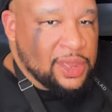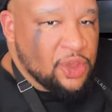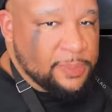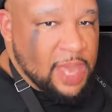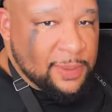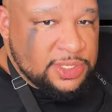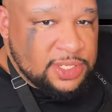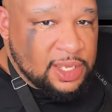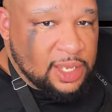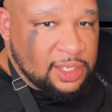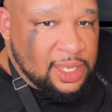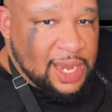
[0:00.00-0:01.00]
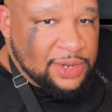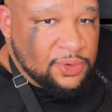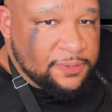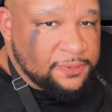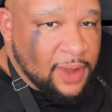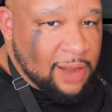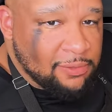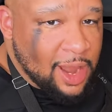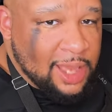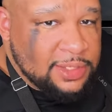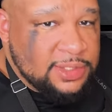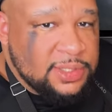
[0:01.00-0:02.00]
and you'll be able to see it. Can I do fried
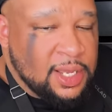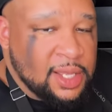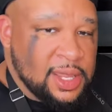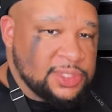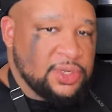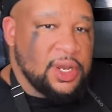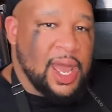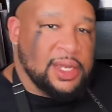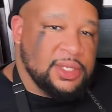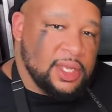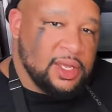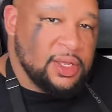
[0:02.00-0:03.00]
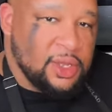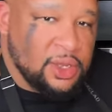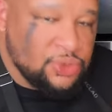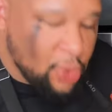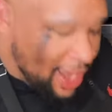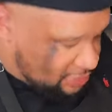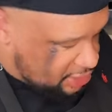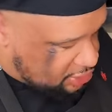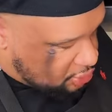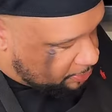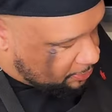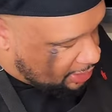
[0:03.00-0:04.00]
rice? That's a good idea. Do I have any
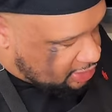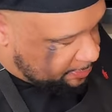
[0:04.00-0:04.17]
soup